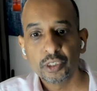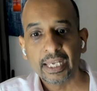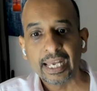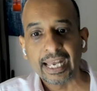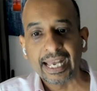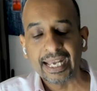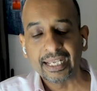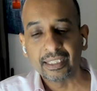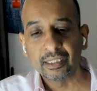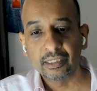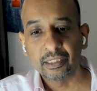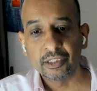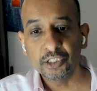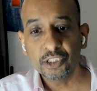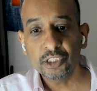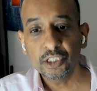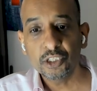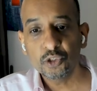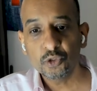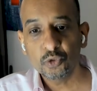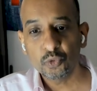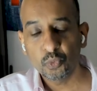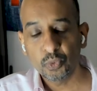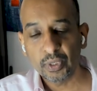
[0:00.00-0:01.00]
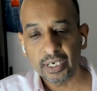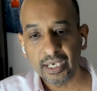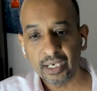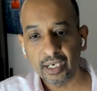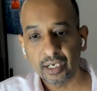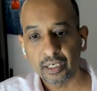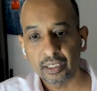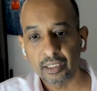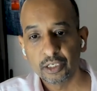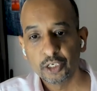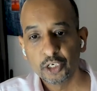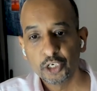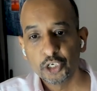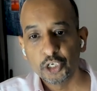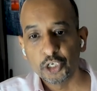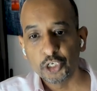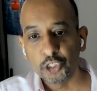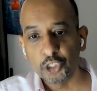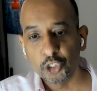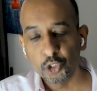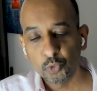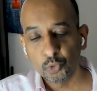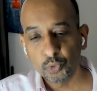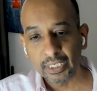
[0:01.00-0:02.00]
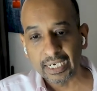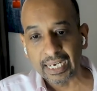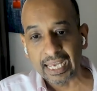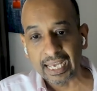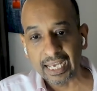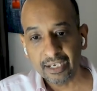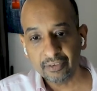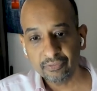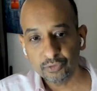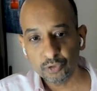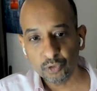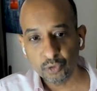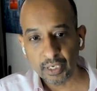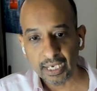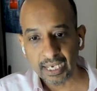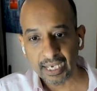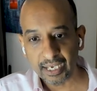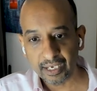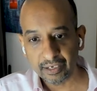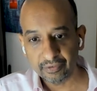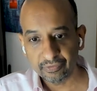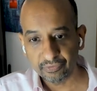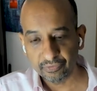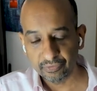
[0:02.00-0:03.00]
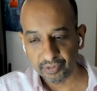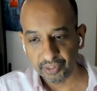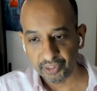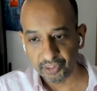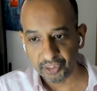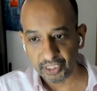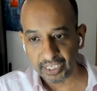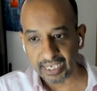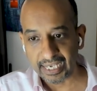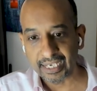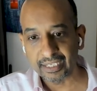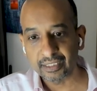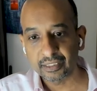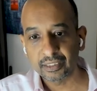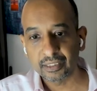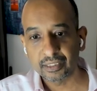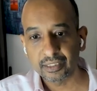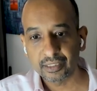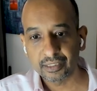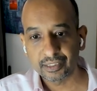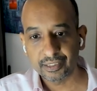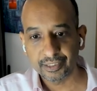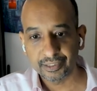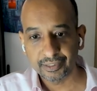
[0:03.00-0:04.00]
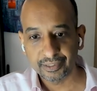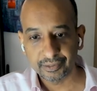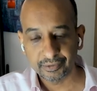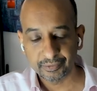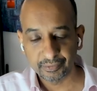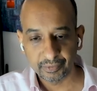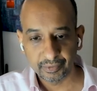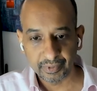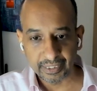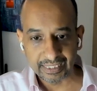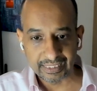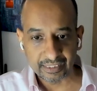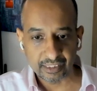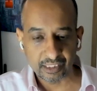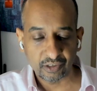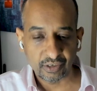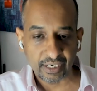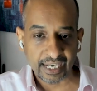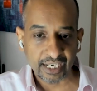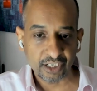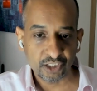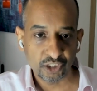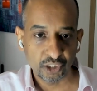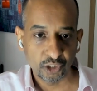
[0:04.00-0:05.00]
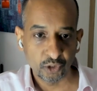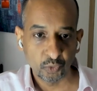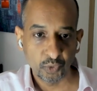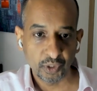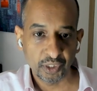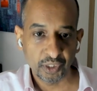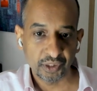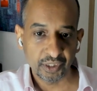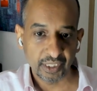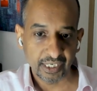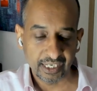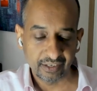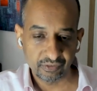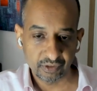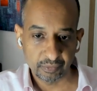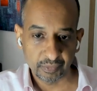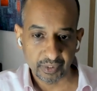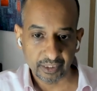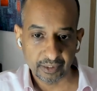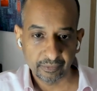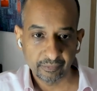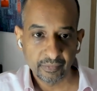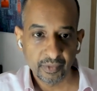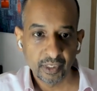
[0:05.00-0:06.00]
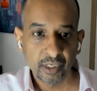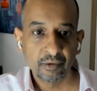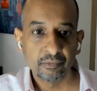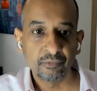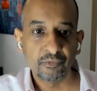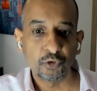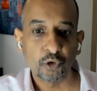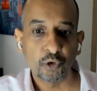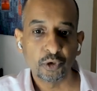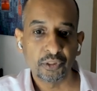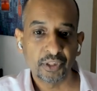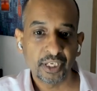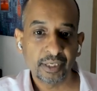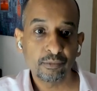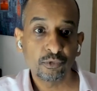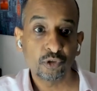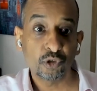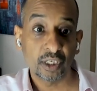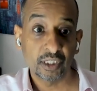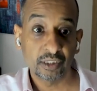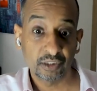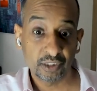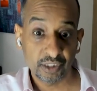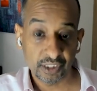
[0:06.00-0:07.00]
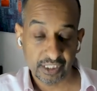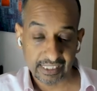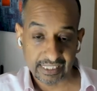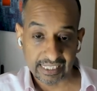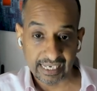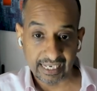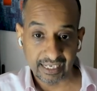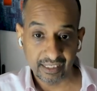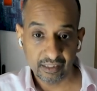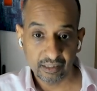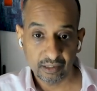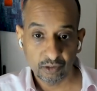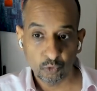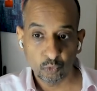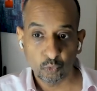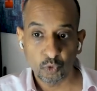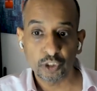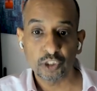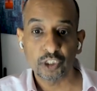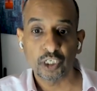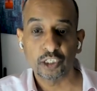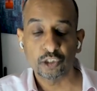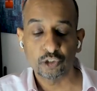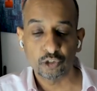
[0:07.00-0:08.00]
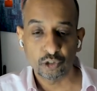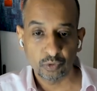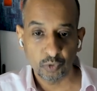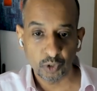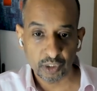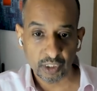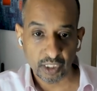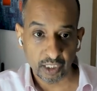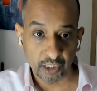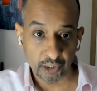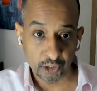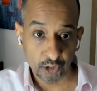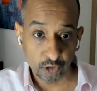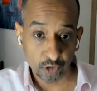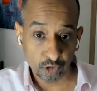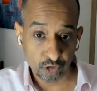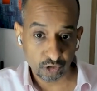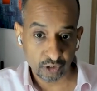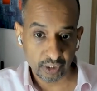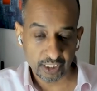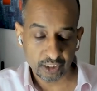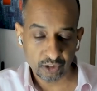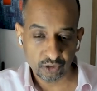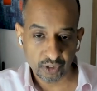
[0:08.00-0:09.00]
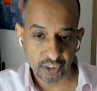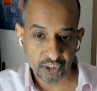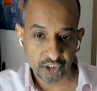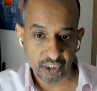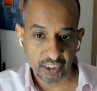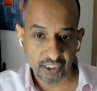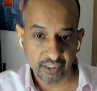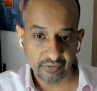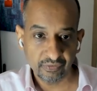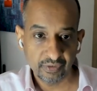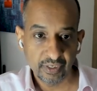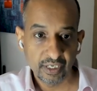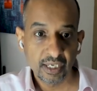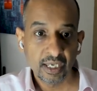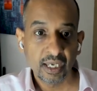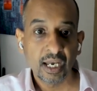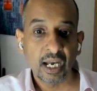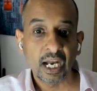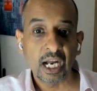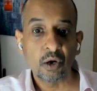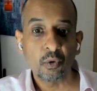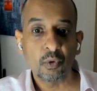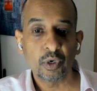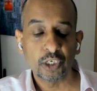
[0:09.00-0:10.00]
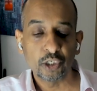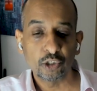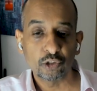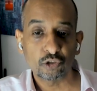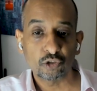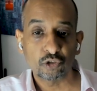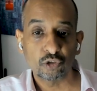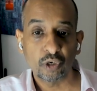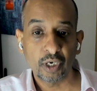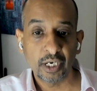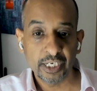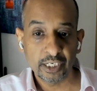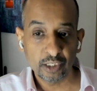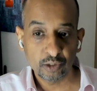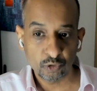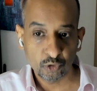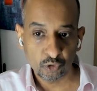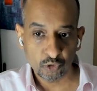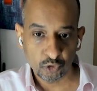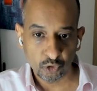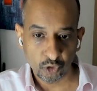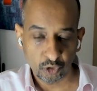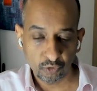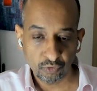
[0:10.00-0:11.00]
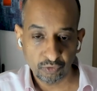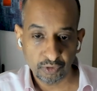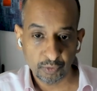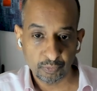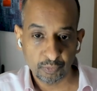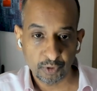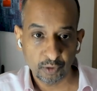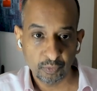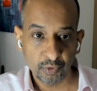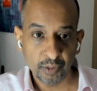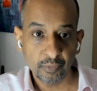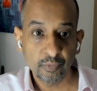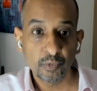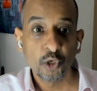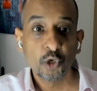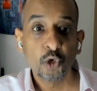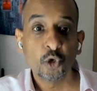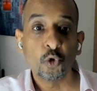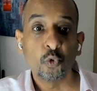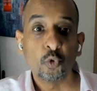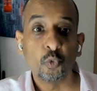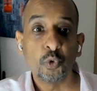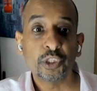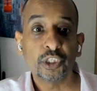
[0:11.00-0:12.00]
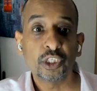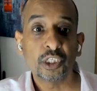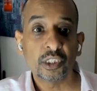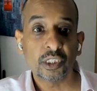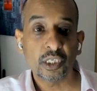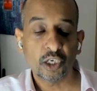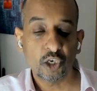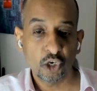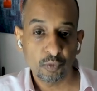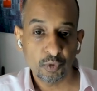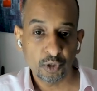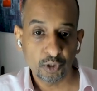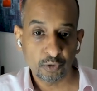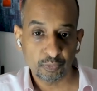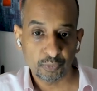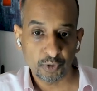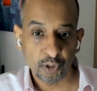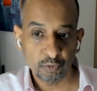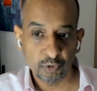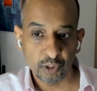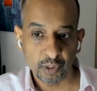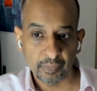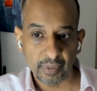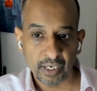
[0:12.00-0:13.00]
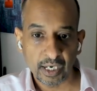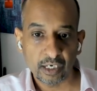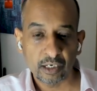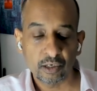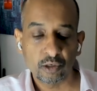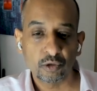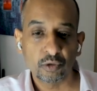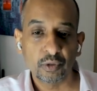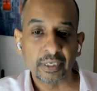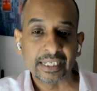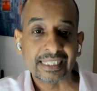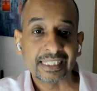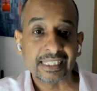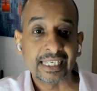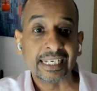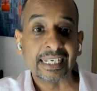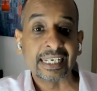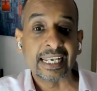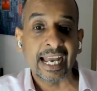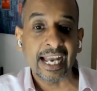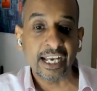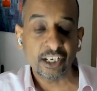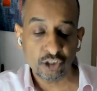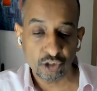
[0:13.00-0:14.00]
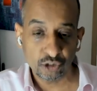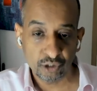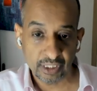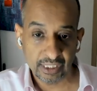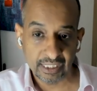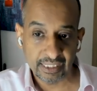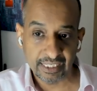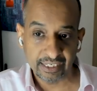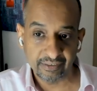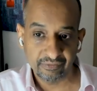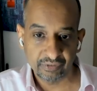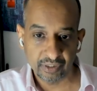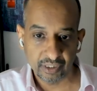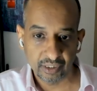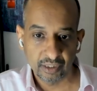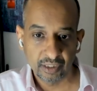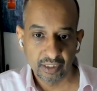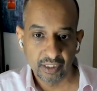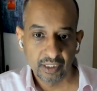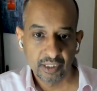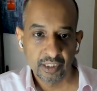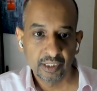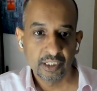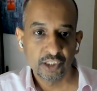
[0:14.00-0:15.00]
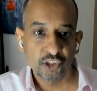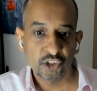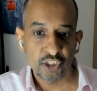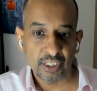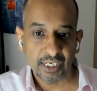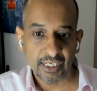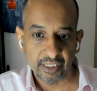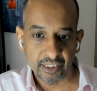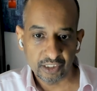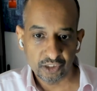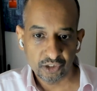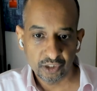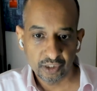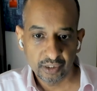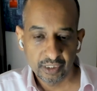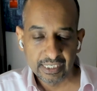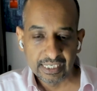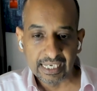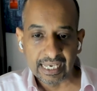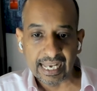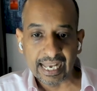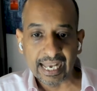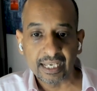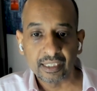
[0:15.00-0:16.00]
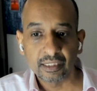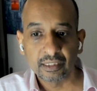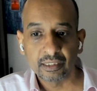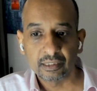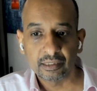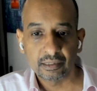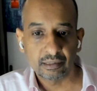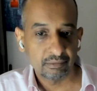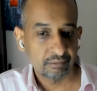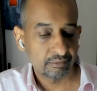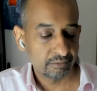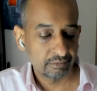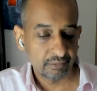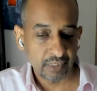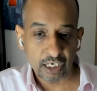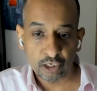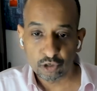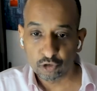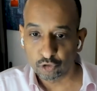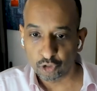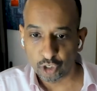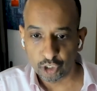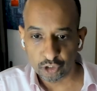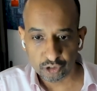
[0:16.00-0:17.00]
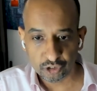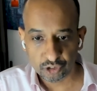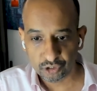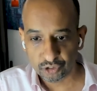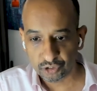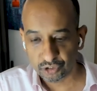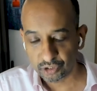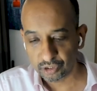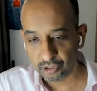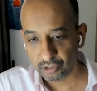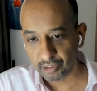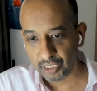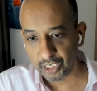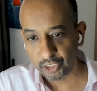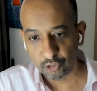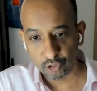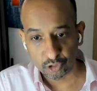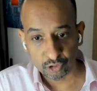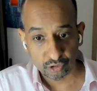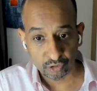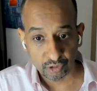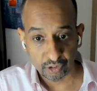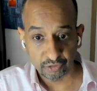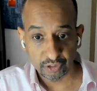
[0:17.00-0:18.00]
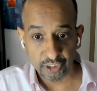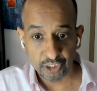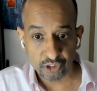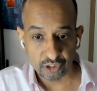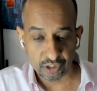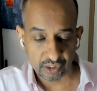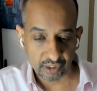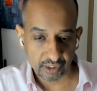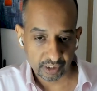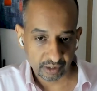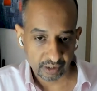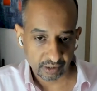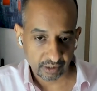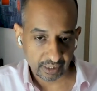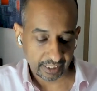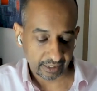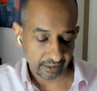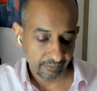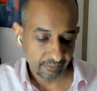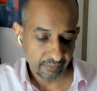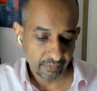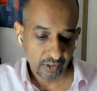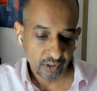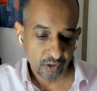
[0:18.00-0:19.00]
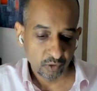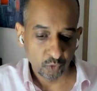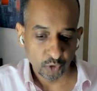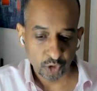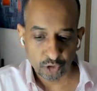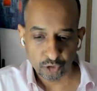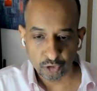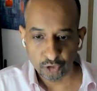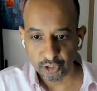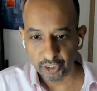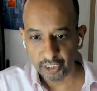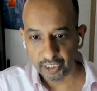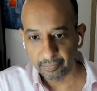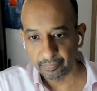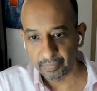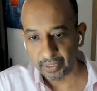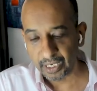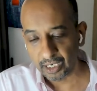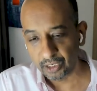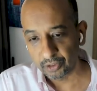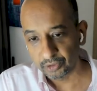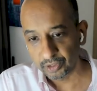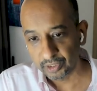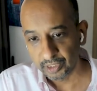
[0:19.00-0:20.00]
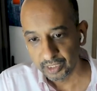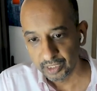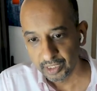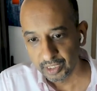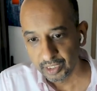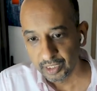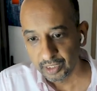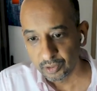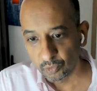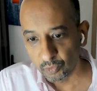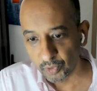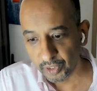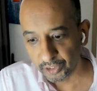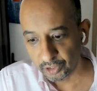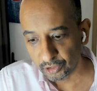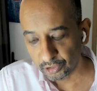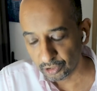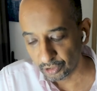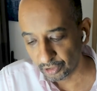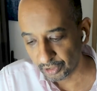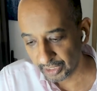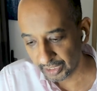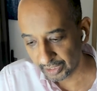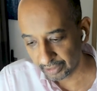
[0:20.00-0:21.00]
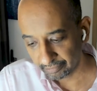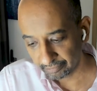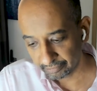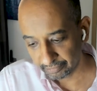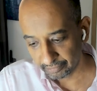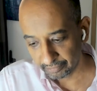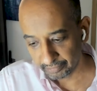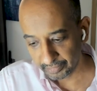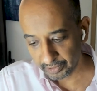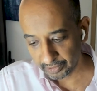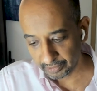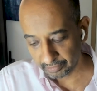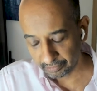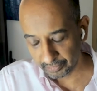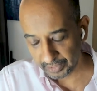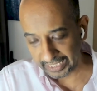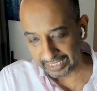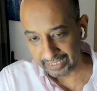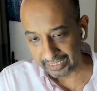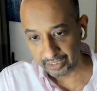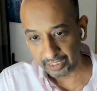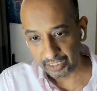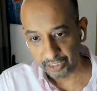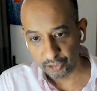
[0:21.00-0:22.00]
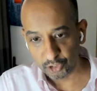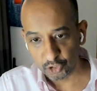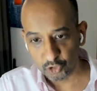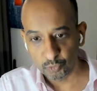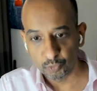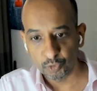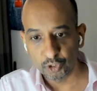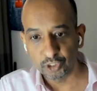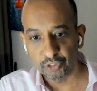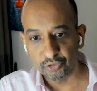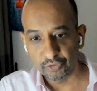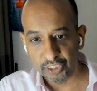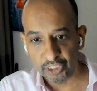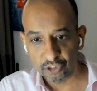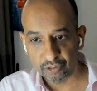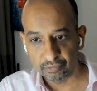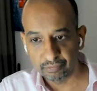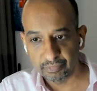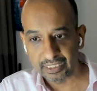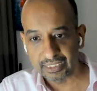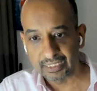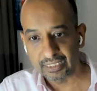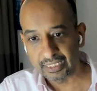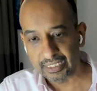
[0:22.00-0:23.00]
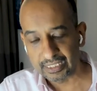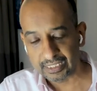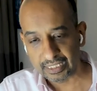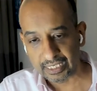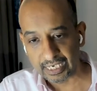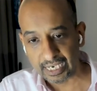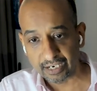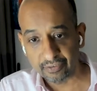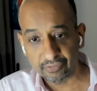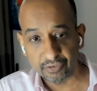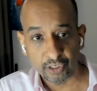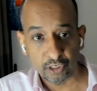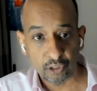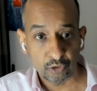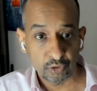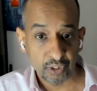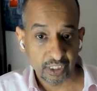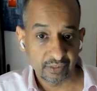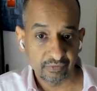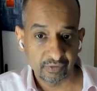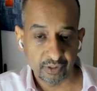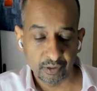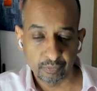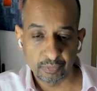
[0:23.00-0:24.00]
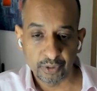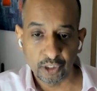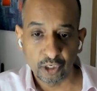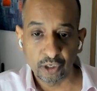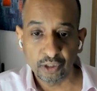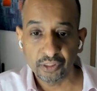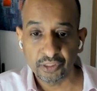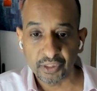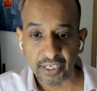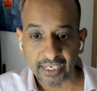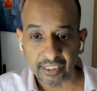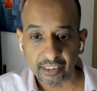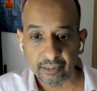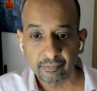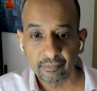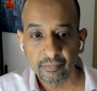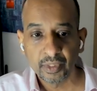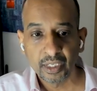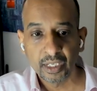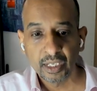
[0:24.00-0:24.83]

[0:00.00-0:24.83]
And this is where you will have to have that interaction with the government for them to understand what are you trying to achieve, how are you trying to solve the problem, which is a common problem. It's a national level challenge. And across the regions, like we're talking about, whether talking in the smaller region, Middle East and Africa, or even beyond that,